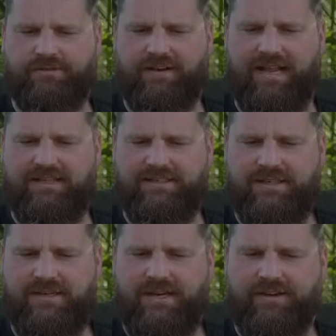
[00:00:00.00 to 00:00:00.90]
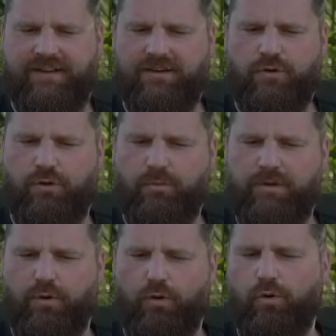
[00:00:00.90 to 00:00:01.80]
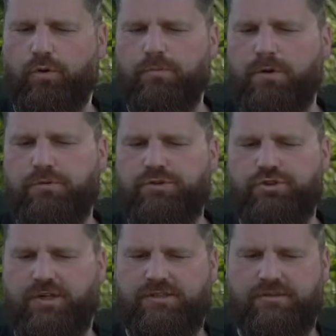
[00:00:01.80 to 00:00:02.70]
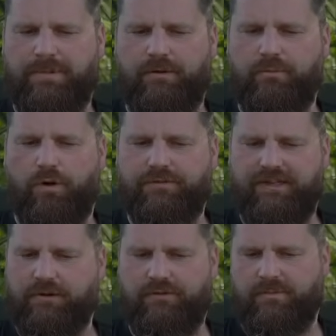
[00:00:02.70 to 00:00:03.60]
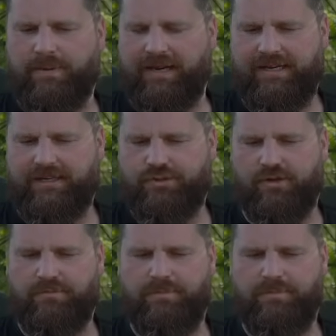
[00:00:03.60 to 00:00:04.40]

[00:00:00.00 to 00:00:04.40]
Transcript: flat and that corn will almost just about waft out of the package of